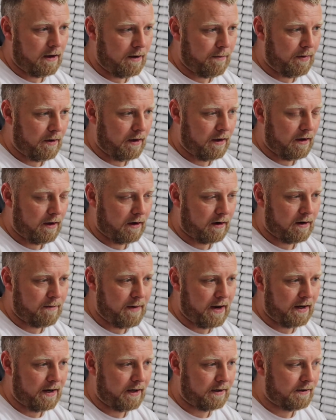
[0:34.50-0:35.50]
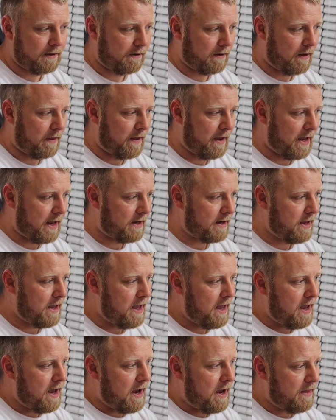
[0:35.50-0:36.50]
up, uh, command enter on that.
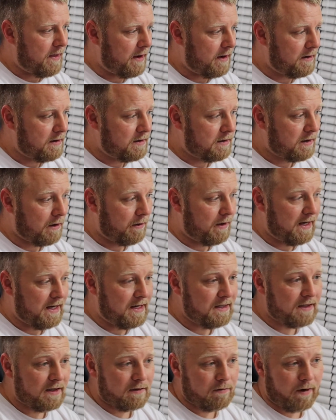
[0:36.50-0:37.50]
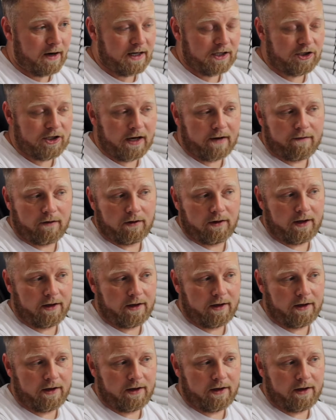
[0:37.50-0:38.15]
And then, so the easiest way to check for